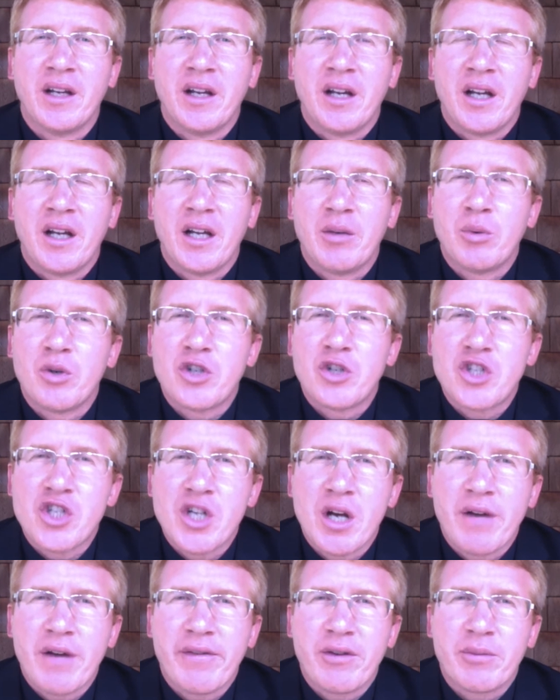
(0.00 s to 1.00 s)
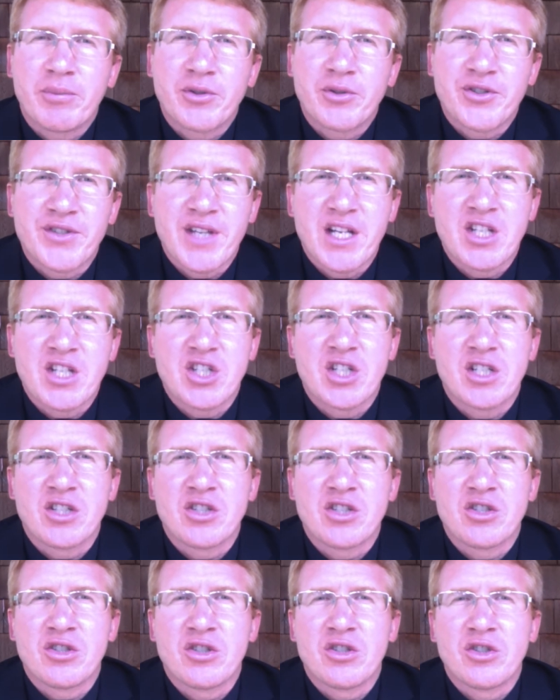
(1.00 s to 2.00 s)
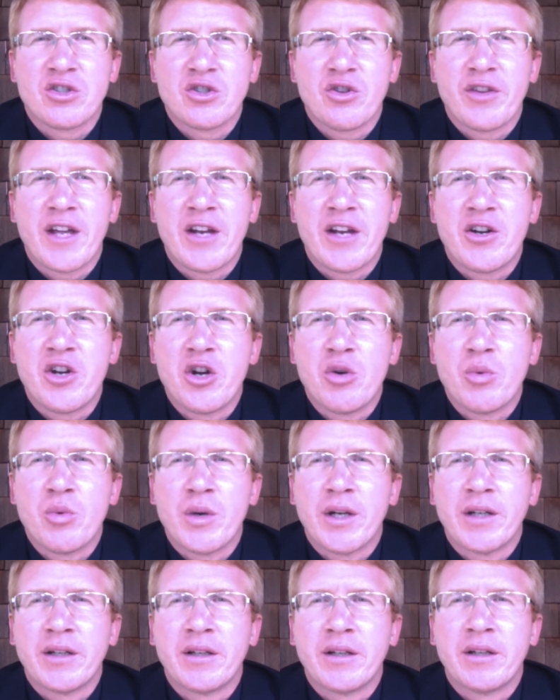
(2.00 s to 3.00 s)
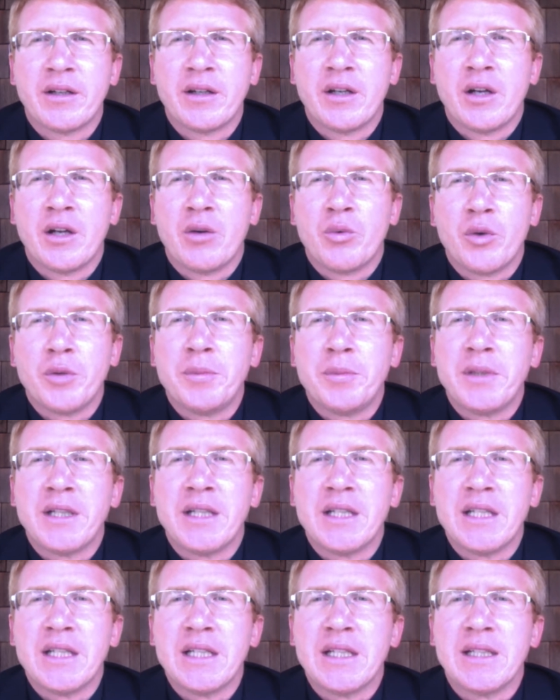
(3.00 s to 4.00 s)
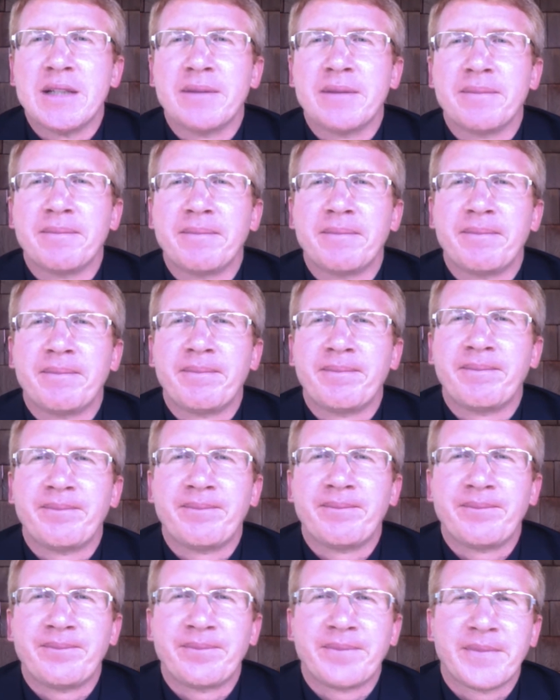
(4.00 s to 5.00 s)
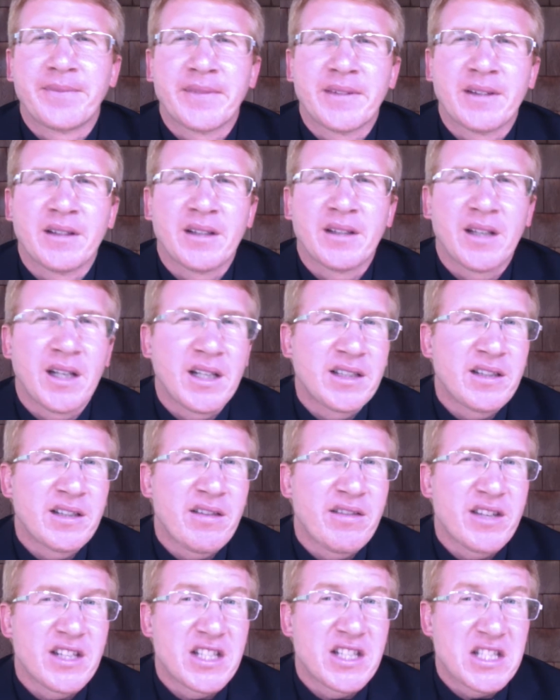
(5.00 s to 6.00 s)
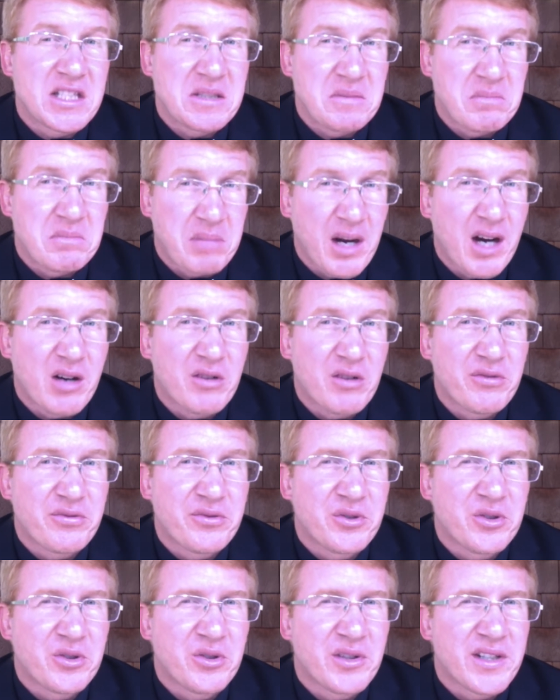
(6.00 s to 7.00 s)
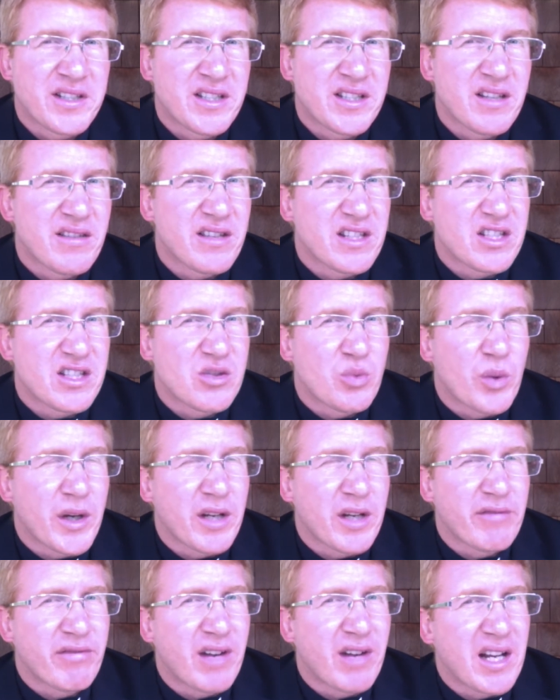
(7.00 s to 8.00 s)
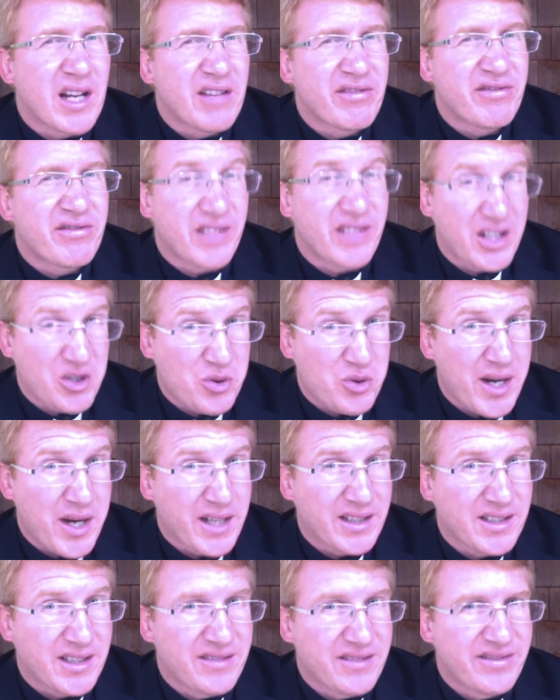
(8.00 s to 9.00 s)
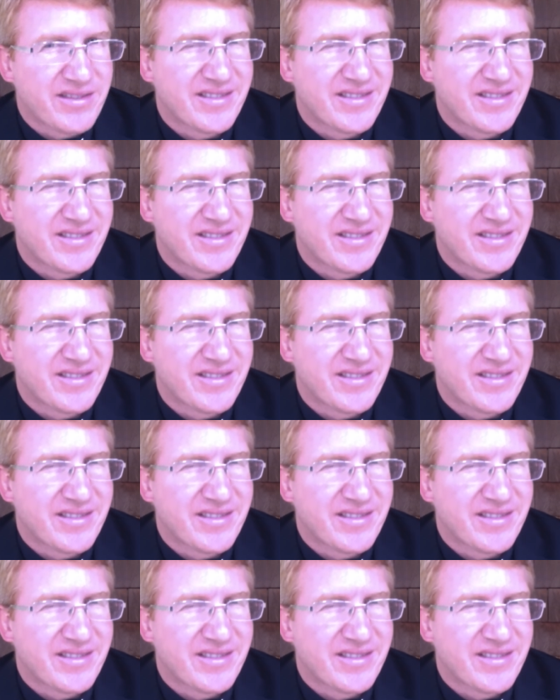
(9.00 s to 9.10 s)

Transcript: and would share their possessions so that no one would be in need. Isn't this powerful? Isn't this way of life attractive?